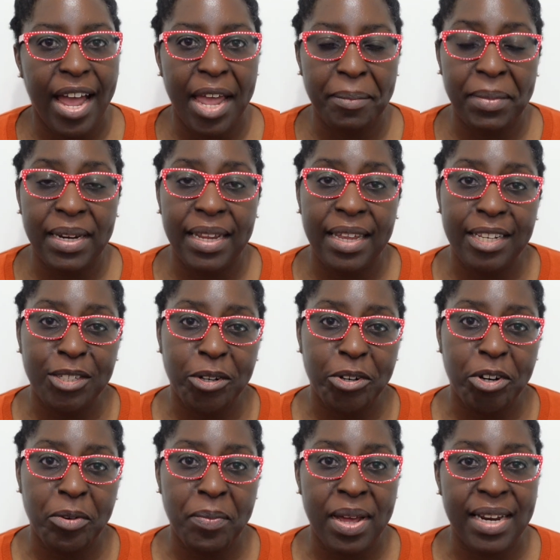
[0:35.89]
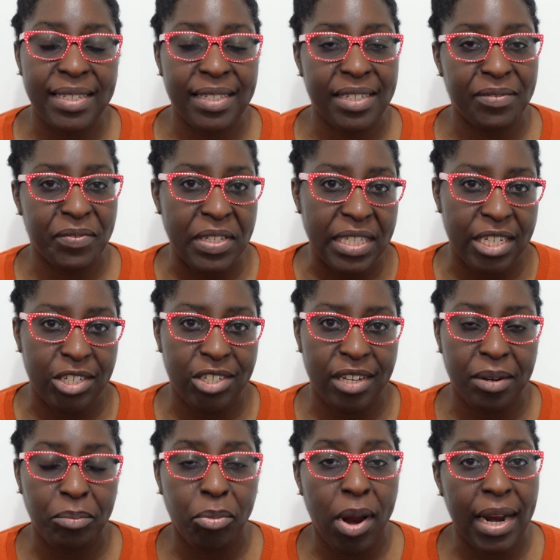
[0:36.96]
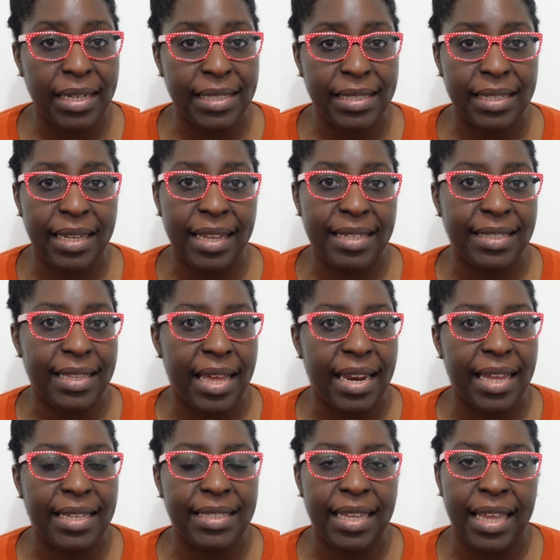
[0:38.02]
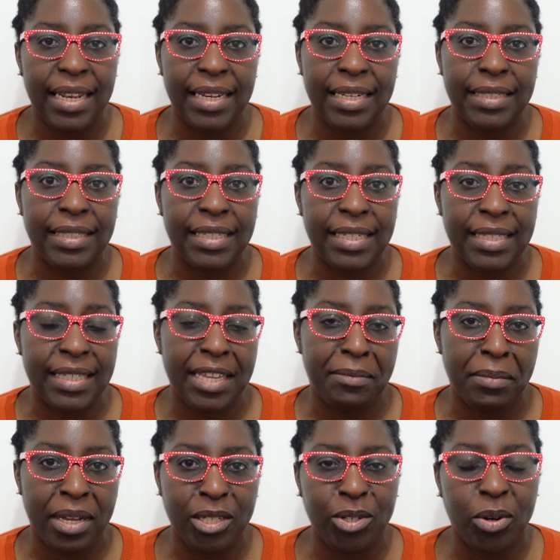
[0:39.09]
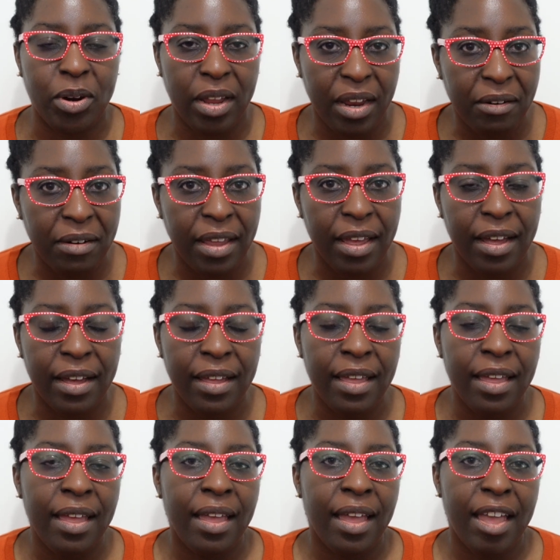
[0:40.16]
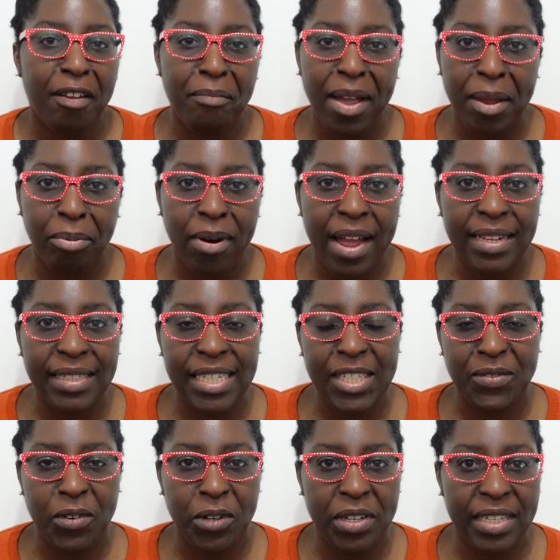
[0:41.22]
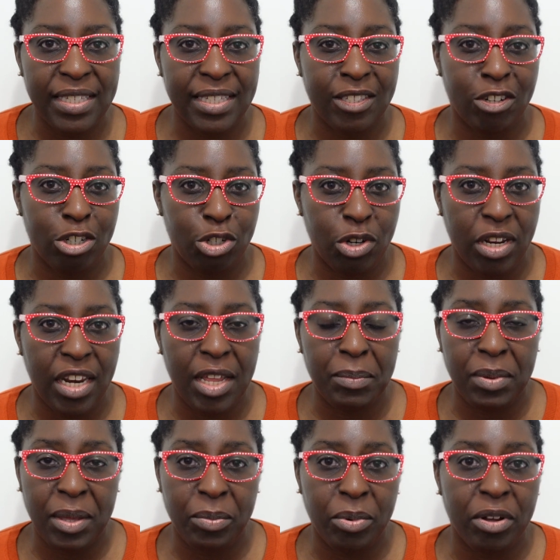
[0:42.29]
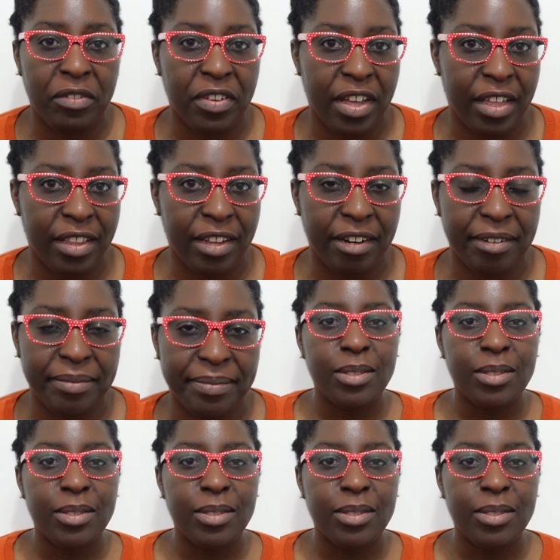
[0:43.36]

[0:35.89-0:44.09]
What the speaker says: I'm an internal medicine physician practicing aesthetics in the DC metro area, and my practice focuses on treating people of color.